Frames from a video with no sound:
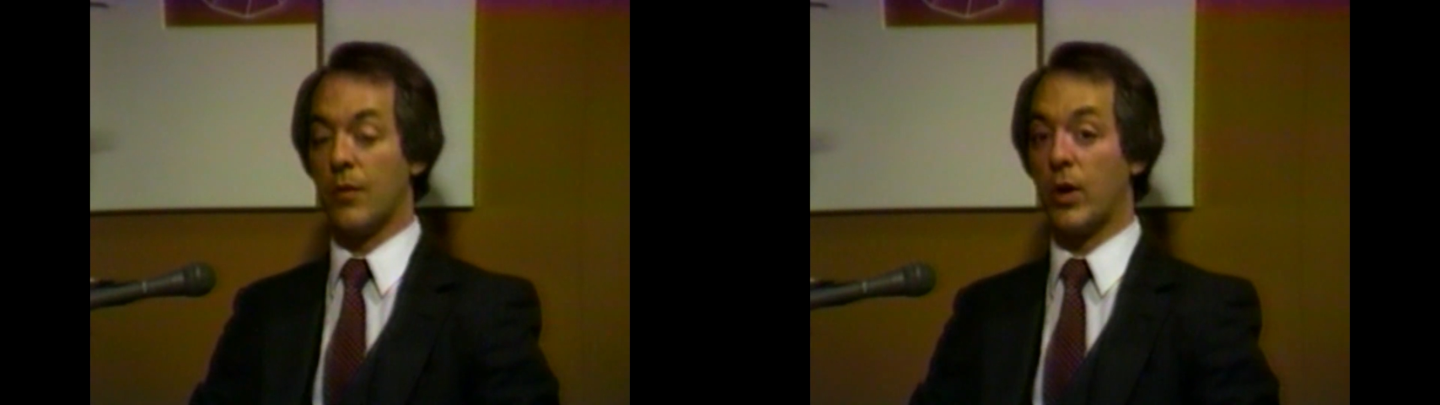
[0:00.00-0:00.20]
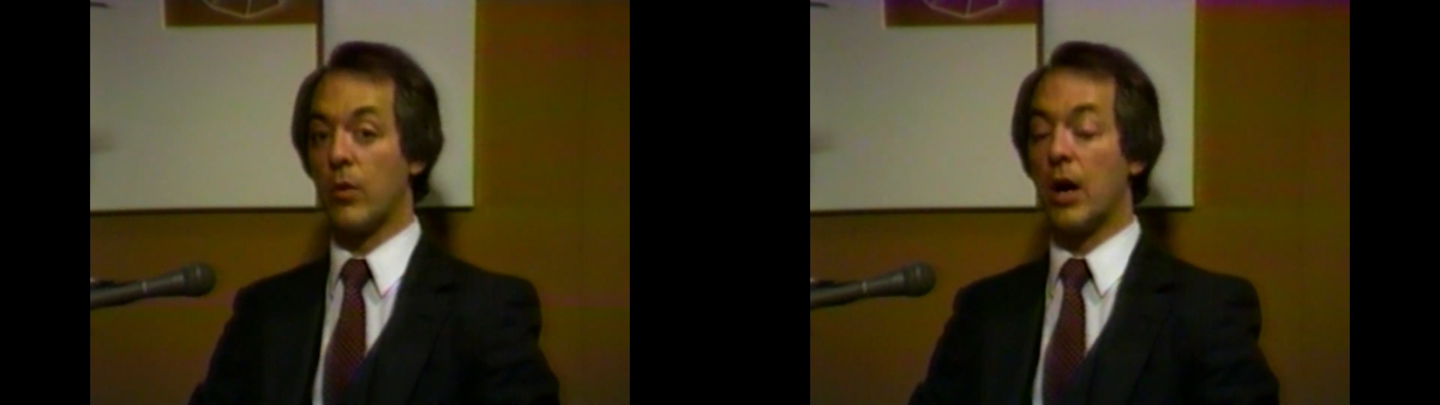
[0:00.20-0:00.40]

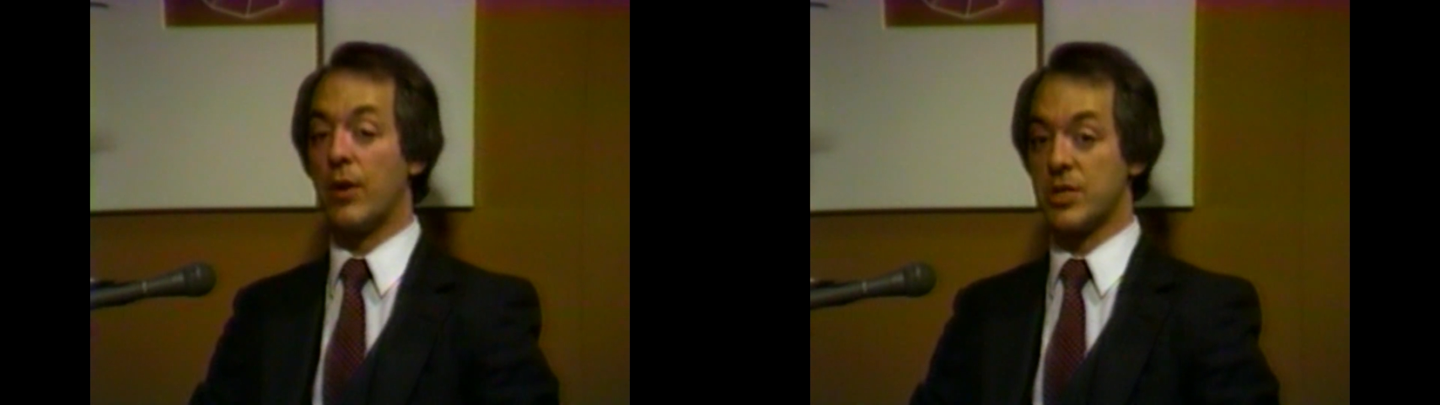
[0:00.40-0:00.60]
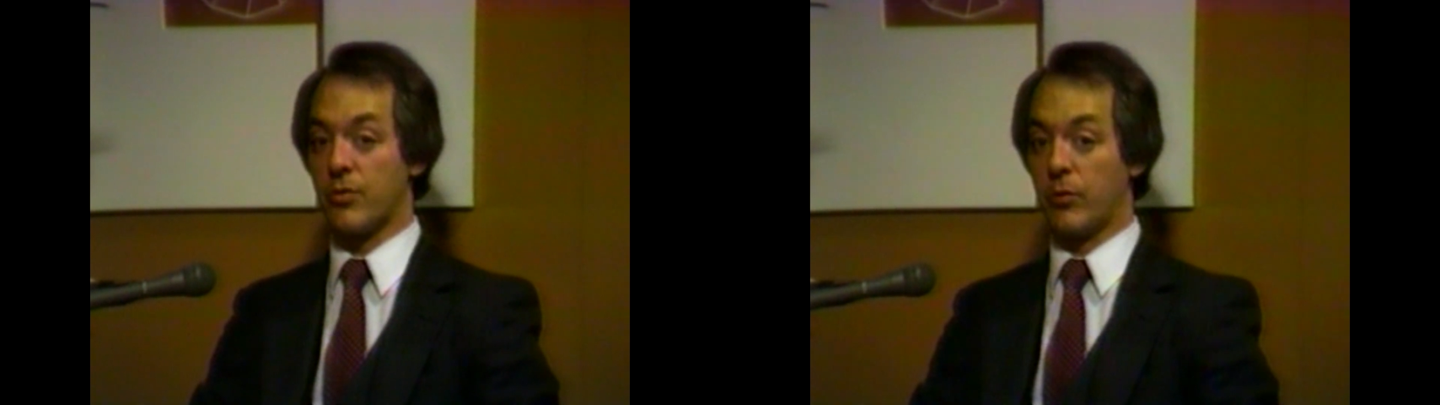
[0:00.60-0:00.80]
Wingwa
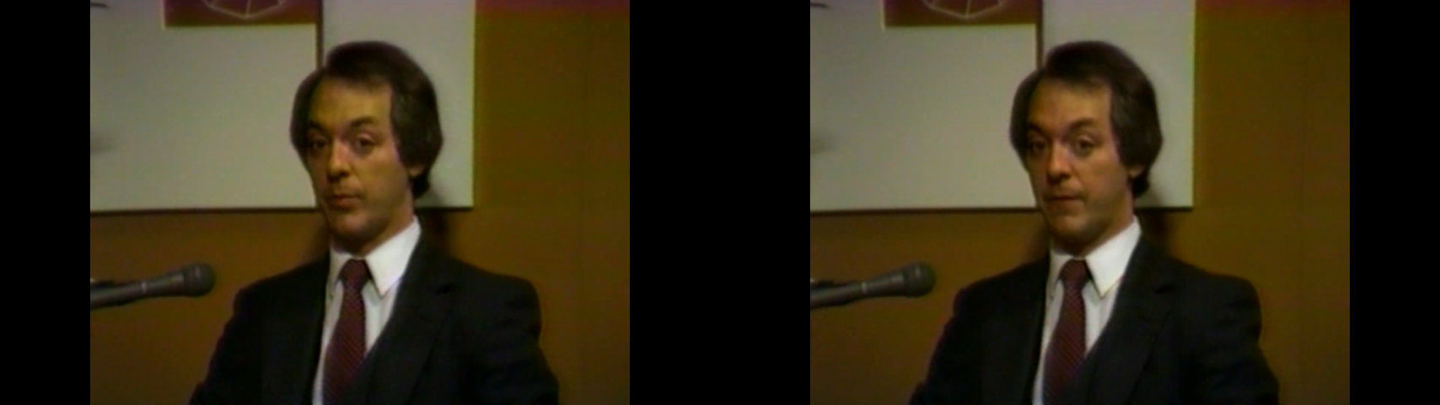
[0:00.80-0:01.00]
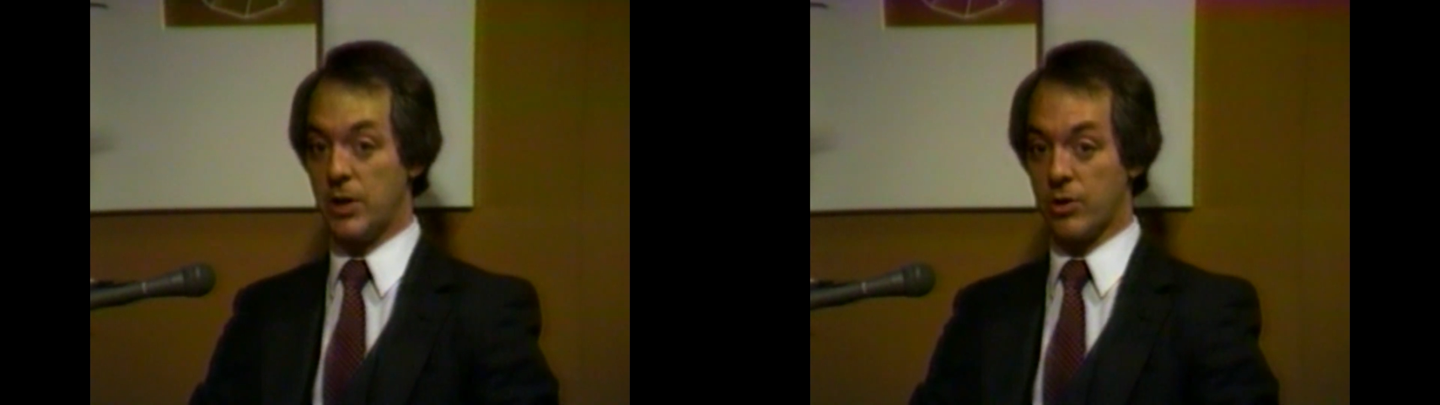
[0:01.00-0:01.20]
Restaurant will
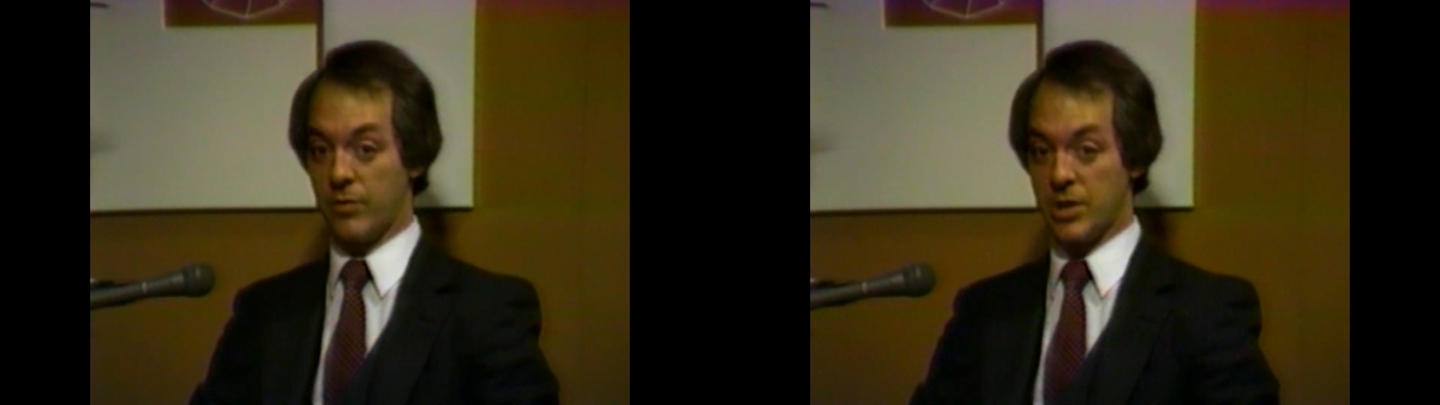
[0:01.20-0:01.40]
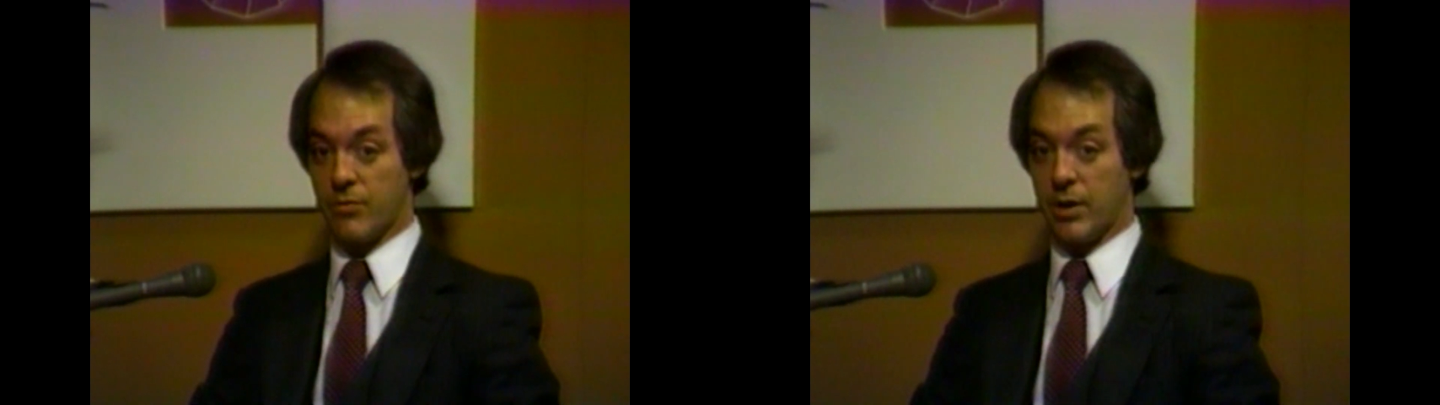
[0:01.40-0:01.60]
be featured
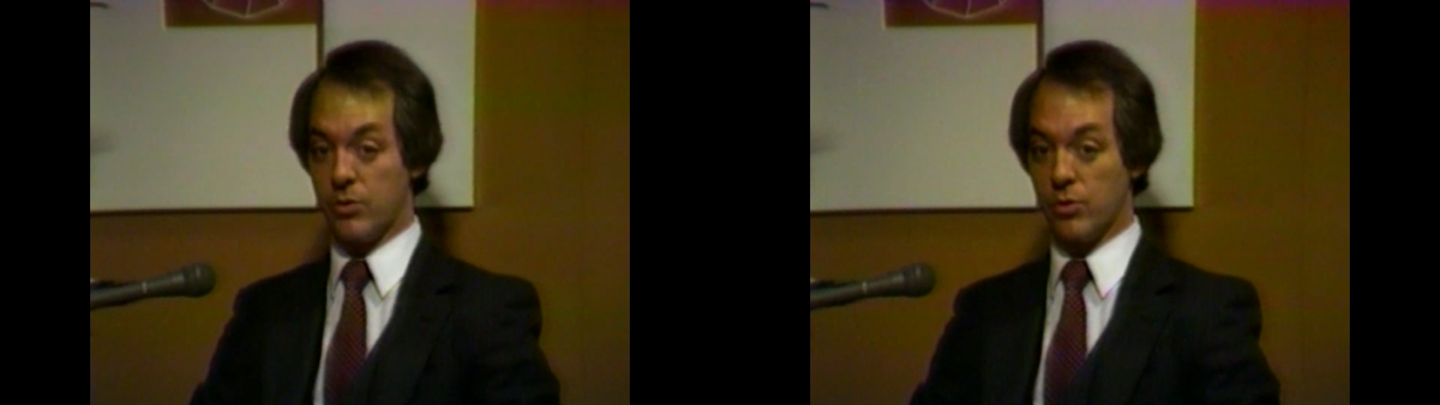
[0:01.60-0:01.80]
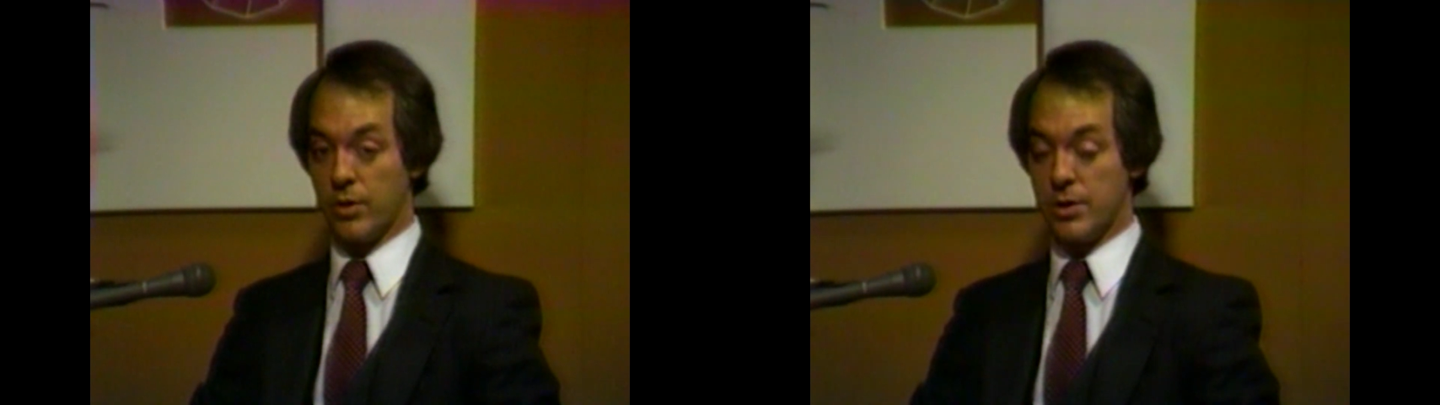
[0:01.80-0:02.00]
on Restaurant
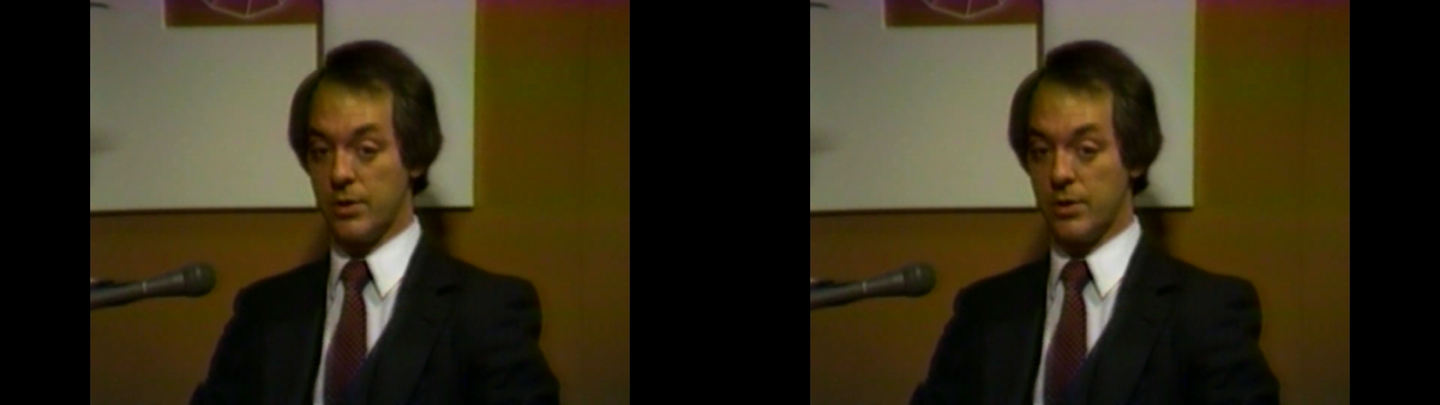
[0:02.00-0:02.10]
Corner